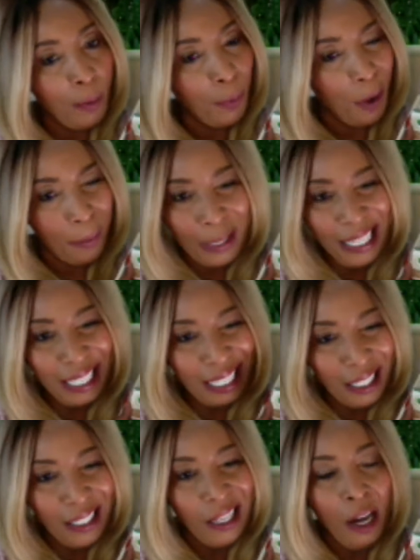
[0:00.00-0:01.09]
probably a
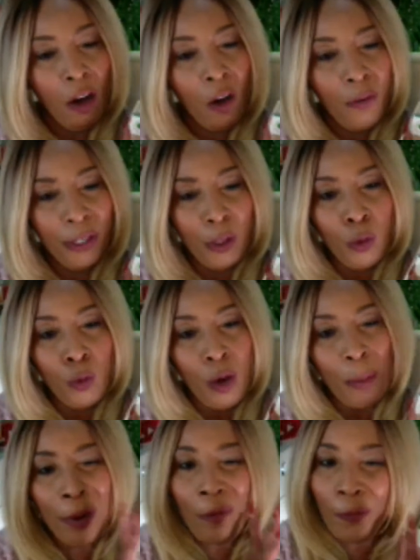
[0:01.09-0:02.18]
little over
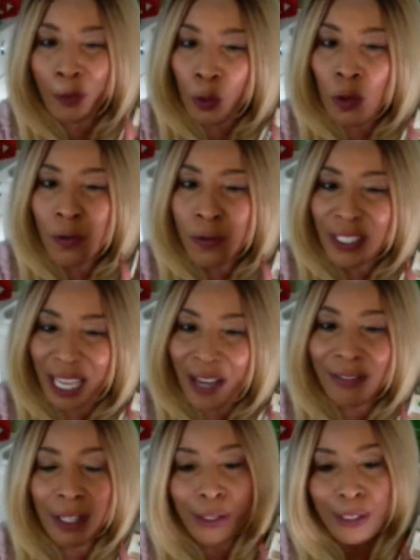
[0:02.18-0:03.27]
about
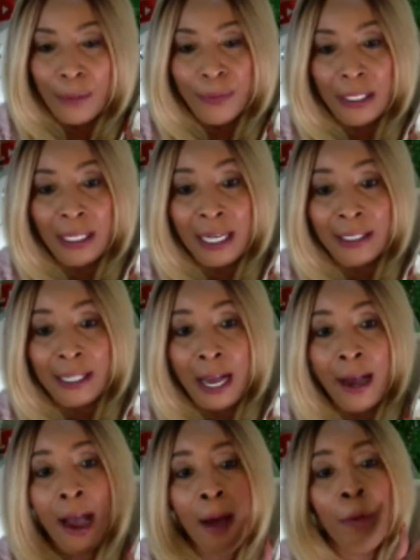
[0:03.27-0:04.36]
$207 or something like
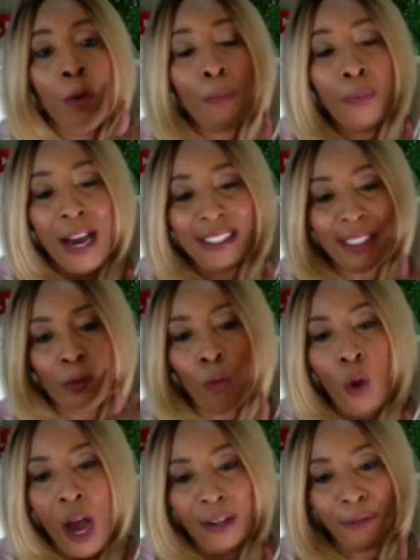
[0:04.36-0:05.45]
that. But we price it
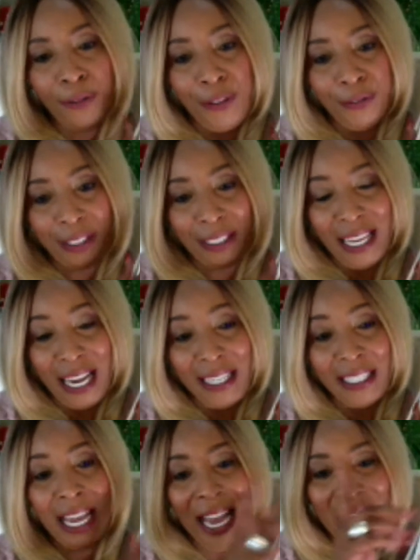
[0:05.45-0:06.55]
$159.
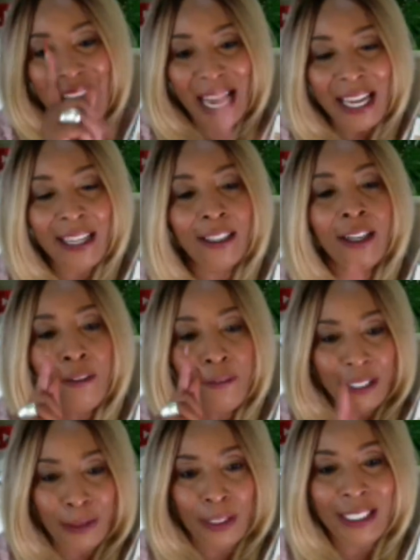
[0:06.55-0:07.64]
And
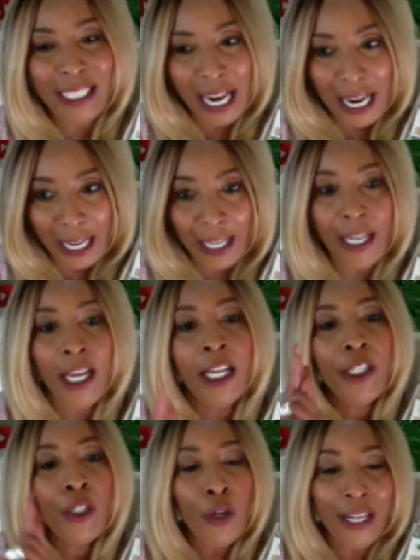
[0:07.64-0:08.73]
for today,
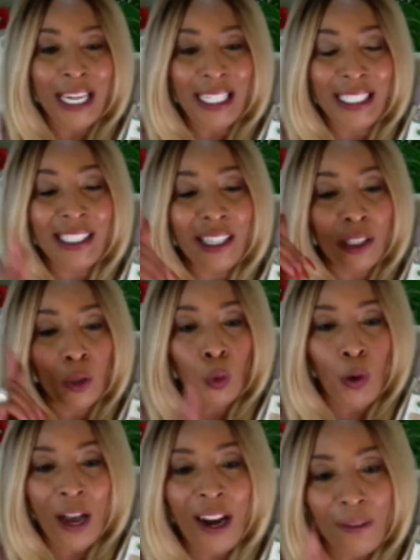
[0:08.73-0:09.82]
you're getting
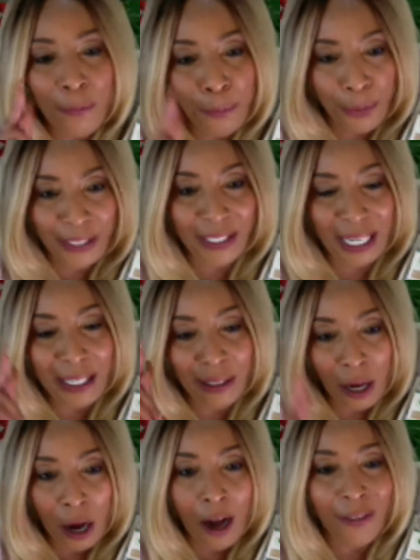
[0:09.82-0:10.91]
12%
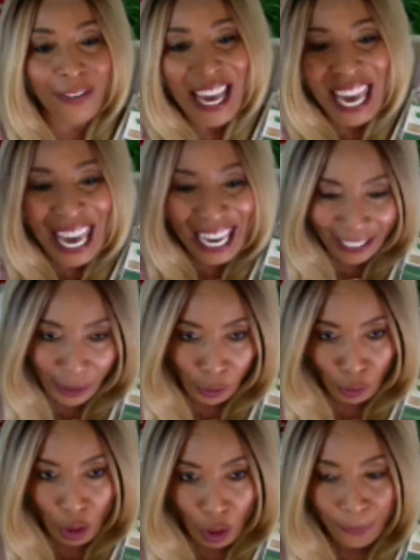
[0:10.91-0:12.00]
off
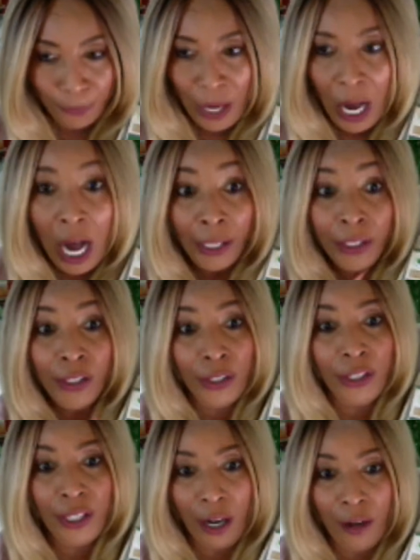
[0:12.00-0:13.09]
extra.
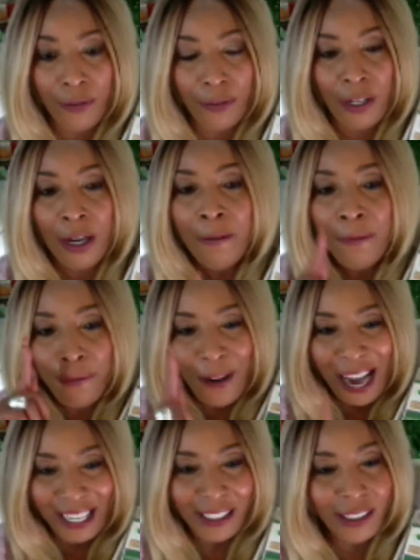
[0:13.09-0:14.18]
Unheard of.
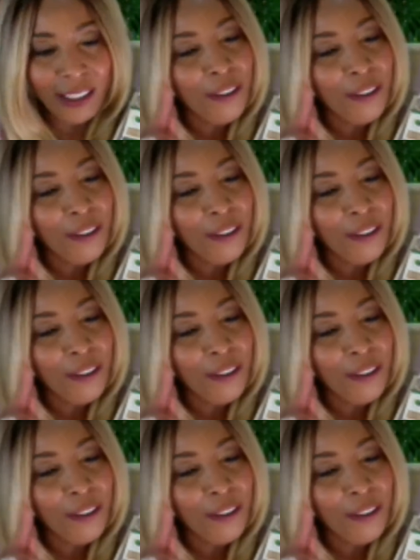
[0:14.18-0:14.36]
Fight